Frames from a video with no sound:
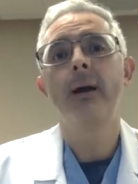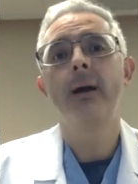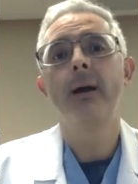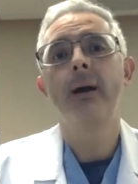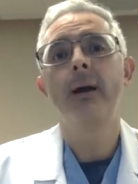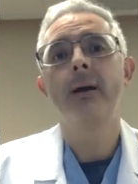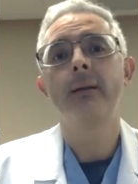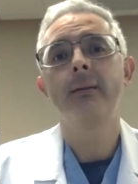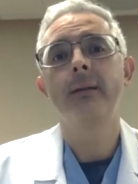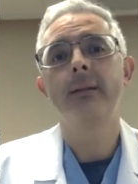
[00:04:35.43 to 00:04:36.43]

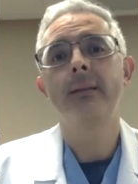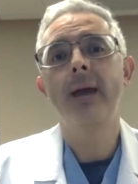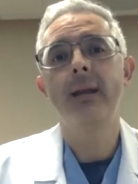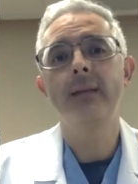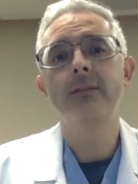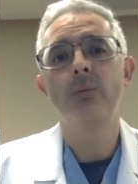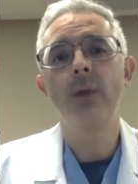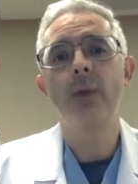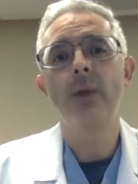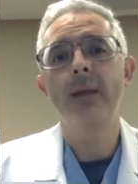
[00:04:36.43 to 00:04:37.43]
Uh, that
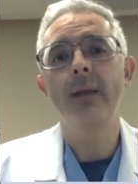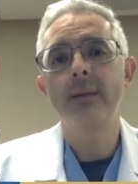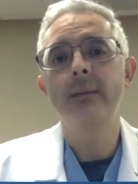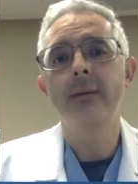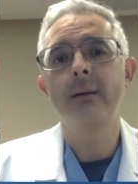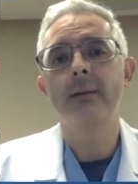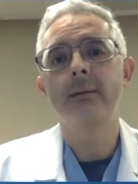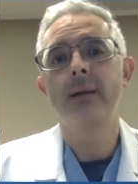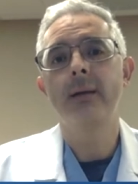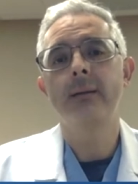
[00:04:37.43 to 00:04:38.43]
is the way that
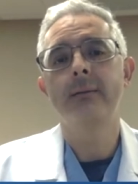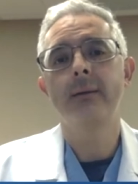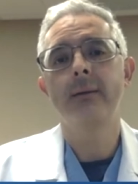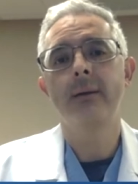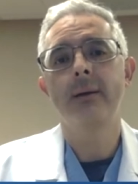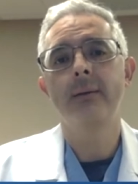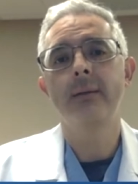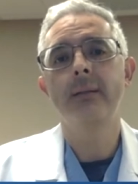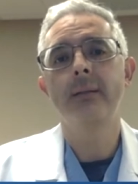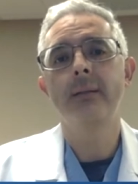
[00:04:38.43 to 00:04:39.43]
the that
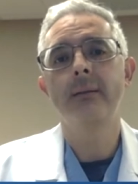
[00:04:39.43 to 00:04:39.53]
uh,